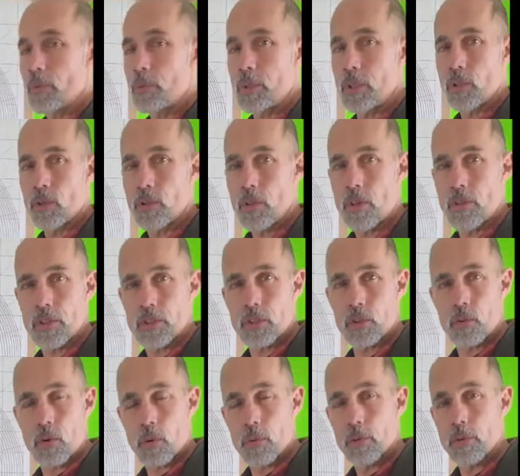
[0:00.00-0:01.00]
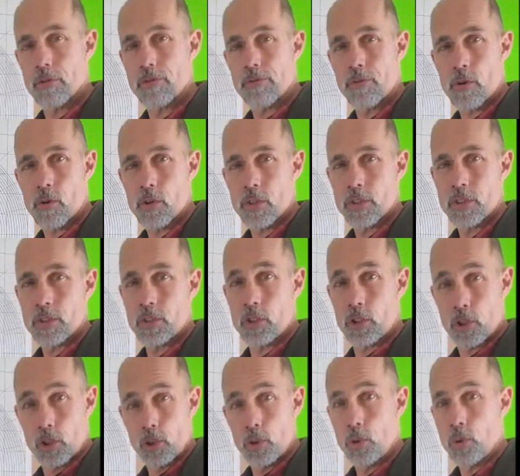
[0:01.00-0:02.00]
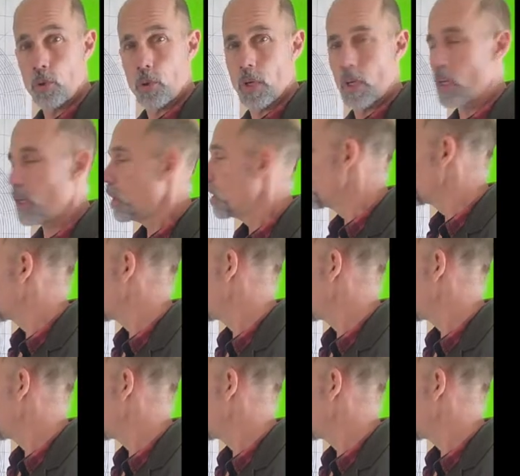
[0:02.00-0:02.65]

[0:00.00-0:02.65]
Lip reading: we know that the square root of 4 is 2, so